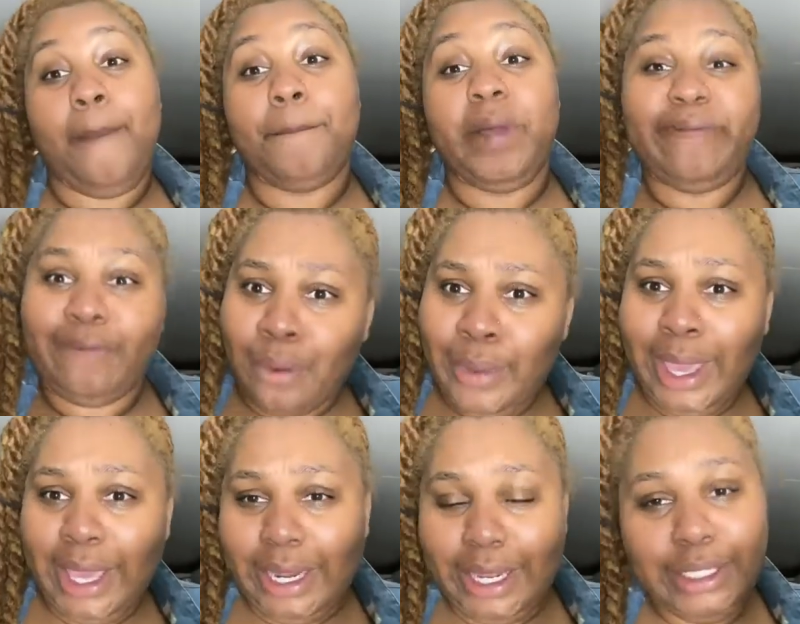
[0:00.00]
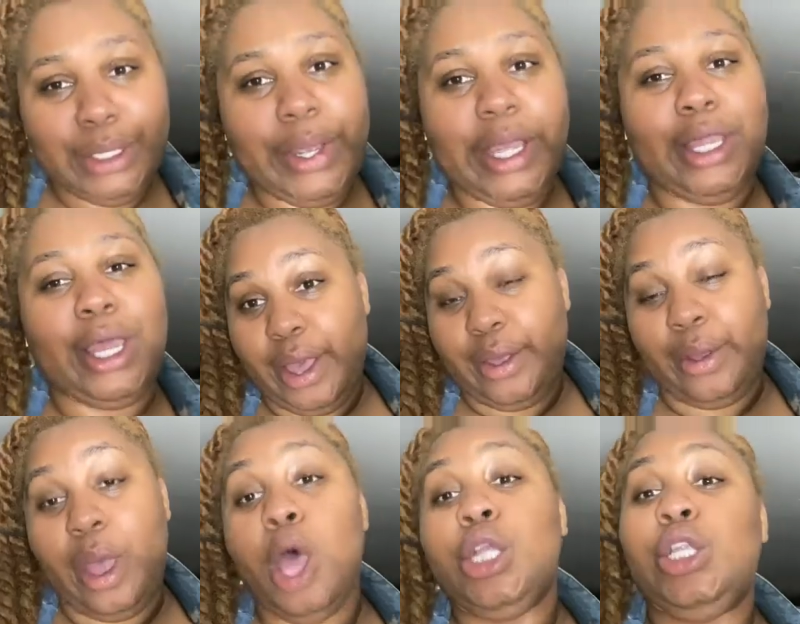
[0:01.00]
Before we get into it though,
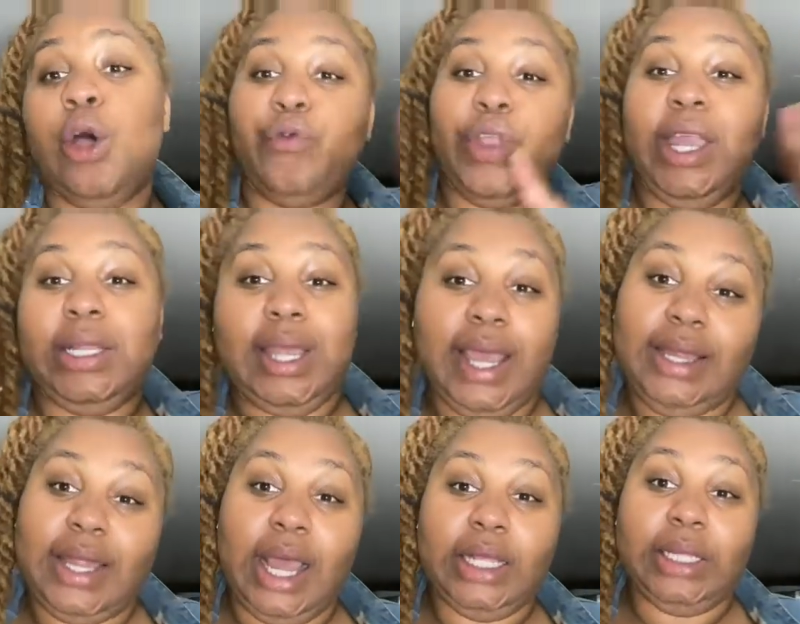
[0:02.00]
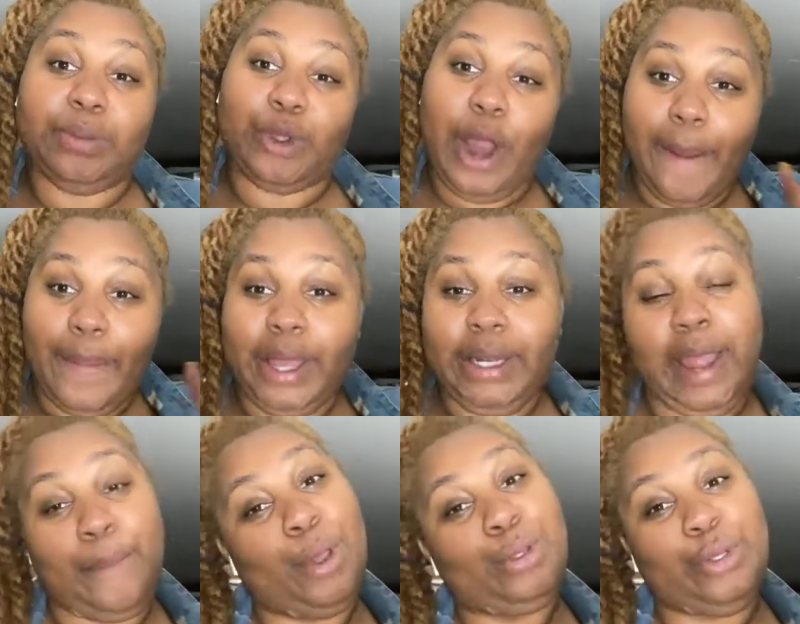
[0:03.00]
don't forget to hit that subscribe button and
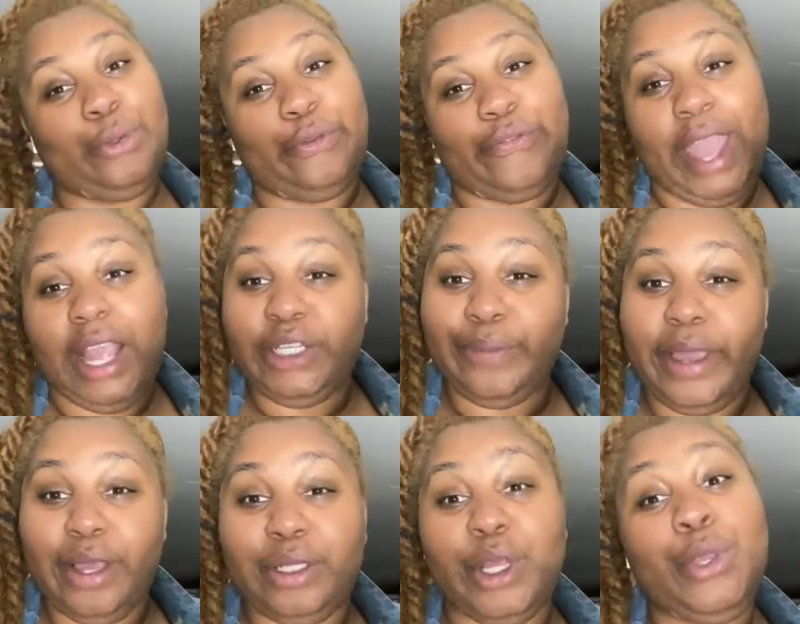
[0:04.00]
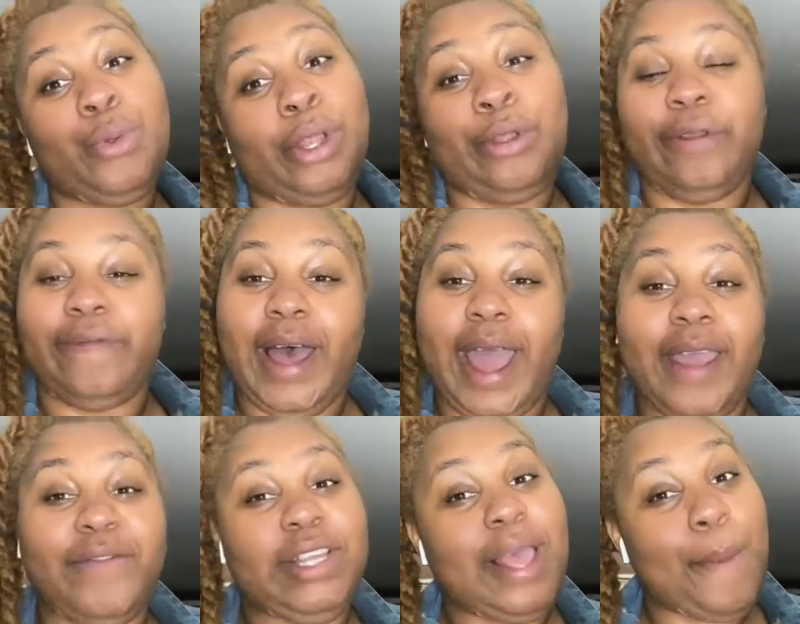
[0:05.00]
post notification bell so you are notified
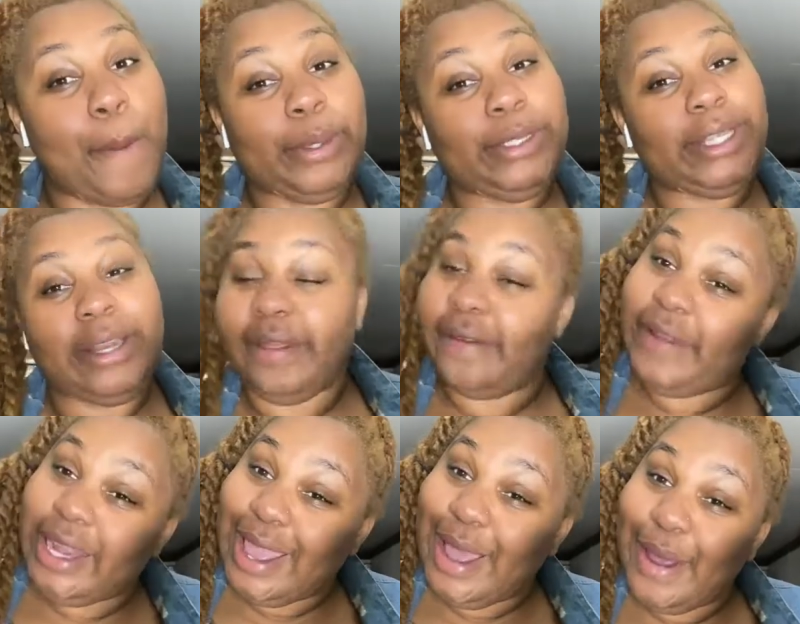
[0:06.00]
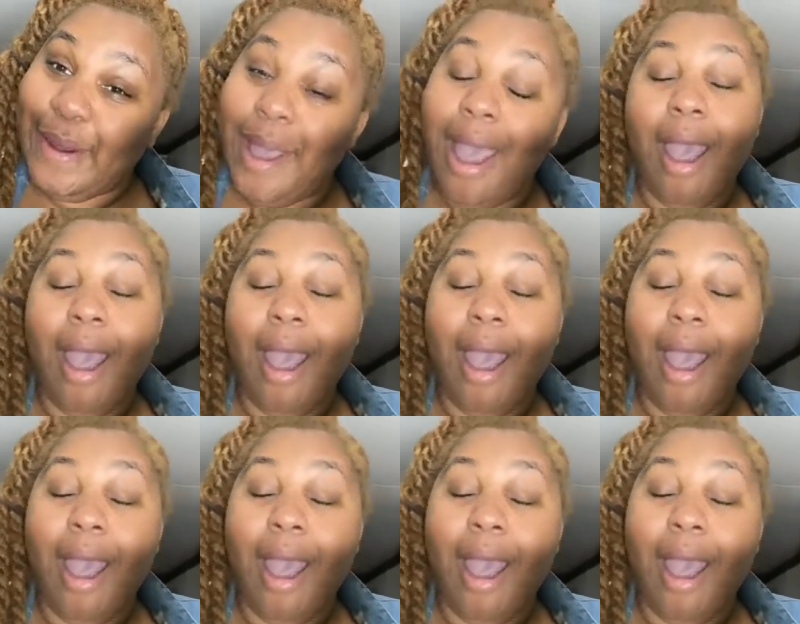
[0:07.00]
every time I post another video.